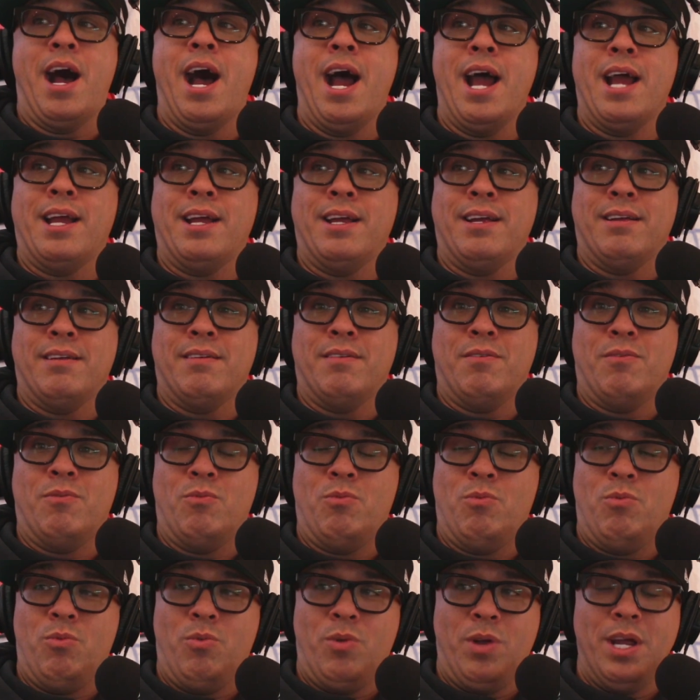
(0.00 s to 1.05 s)
and I,
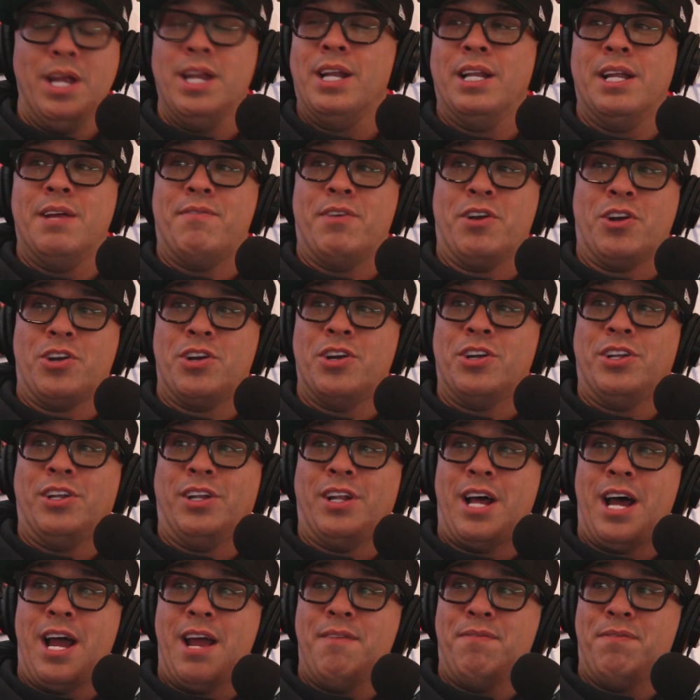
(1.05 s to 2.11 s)
we live a good
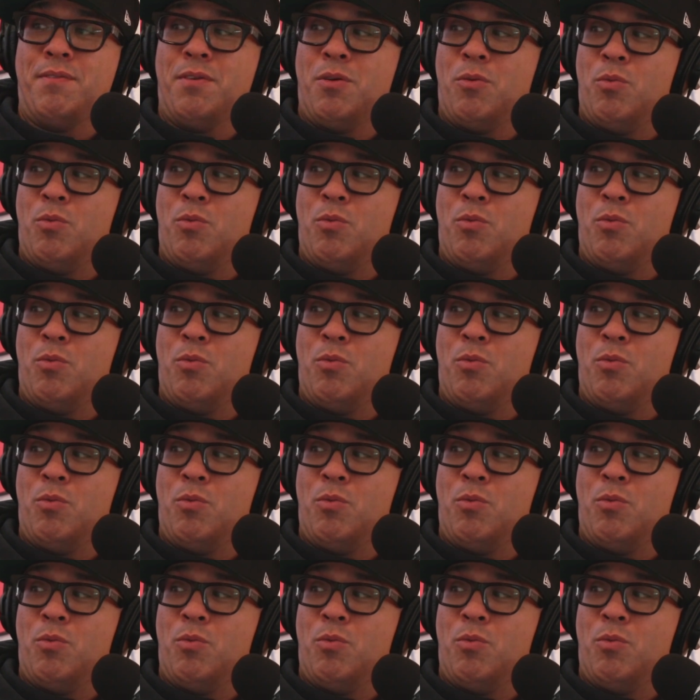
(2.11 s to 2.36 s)
life